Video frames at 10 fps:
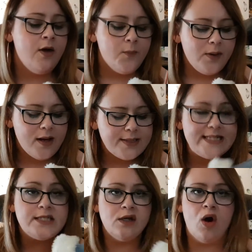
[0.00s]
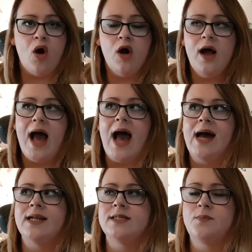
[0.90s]
Plus it's long,
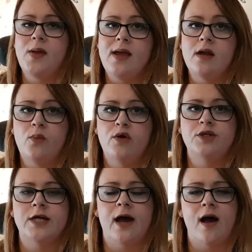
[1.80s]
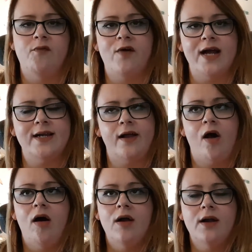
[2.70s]
and being in a wheelchair, I find I
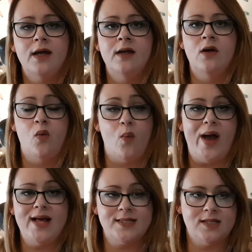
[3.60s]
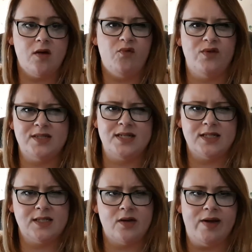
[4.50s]
can't wear stuff that sits
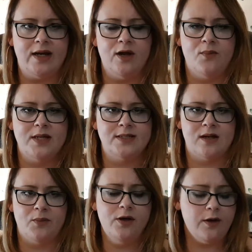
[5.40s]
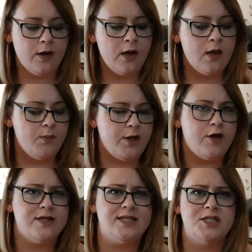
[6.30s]
directly on my stomach
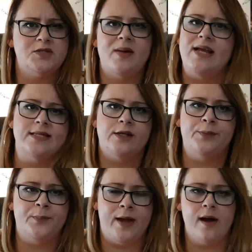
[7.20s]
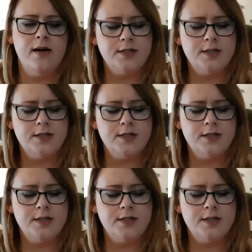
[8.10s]
because it just makes it look bigger.